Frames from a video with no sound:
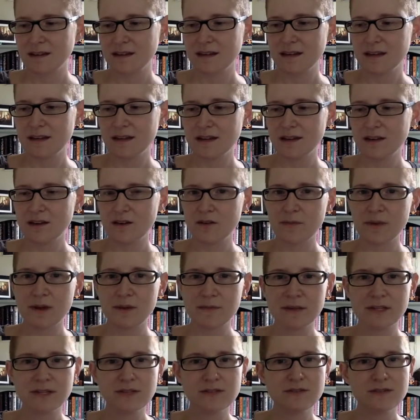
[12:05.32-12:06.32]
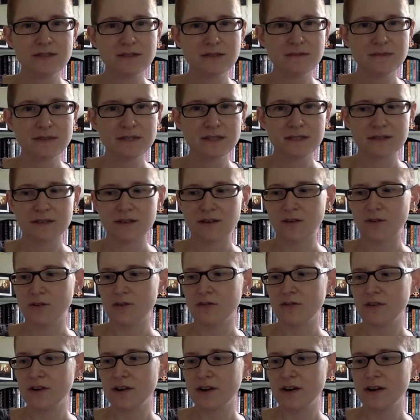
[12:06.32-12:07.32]
you know, maybe do some
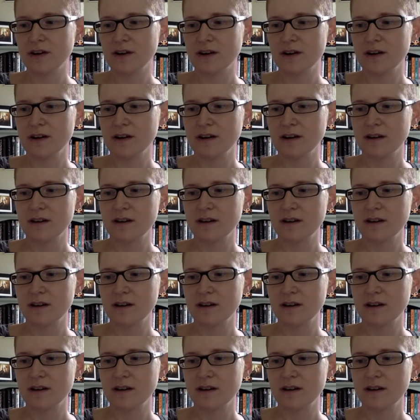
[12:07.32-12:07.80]
silver